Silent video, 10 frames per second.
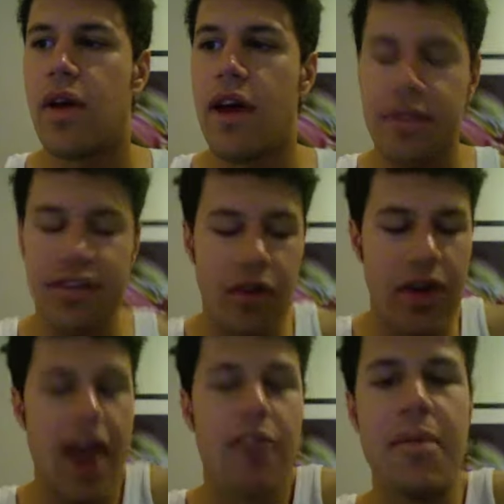I
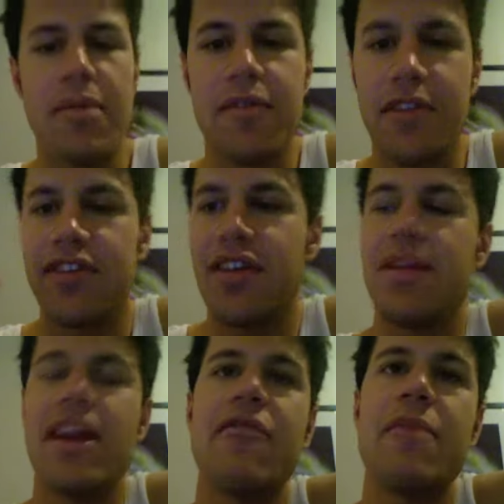remember the first time
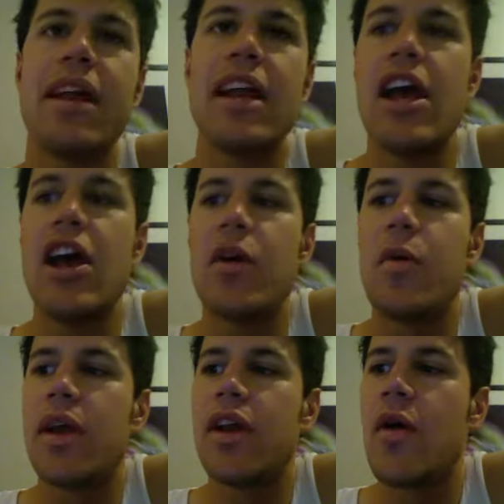that I ever met
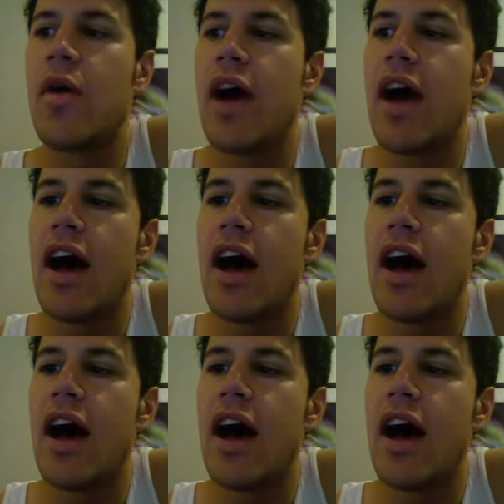Guido.